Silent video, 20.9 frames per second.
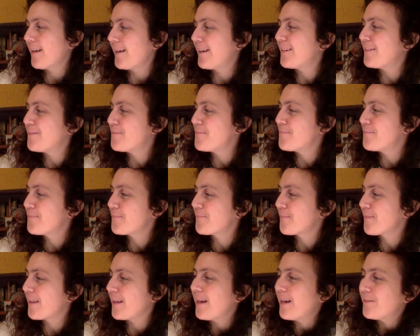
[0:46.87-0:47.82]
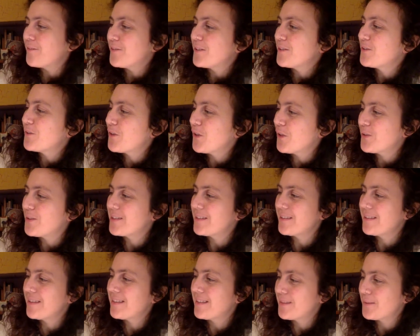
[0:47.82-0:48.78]
Um, I've just
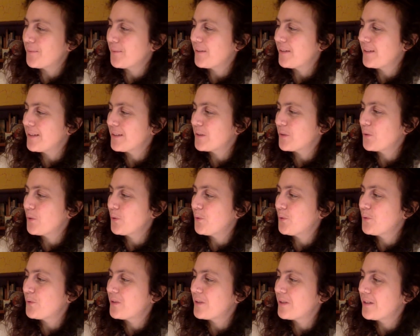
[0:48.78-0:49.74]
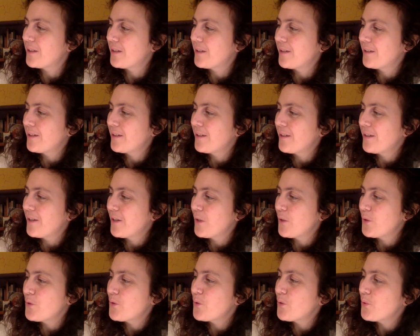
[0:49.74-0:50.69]
chosen this one, it's called
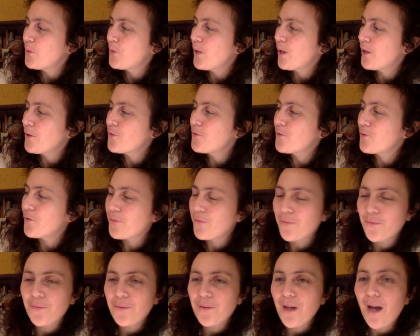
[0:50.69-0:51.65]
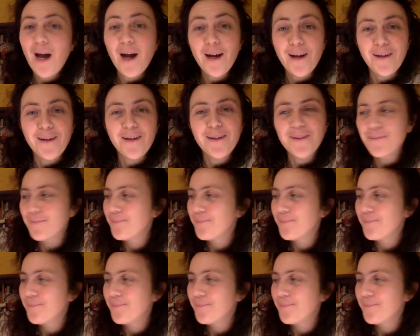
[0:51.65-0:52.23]
200 Hug.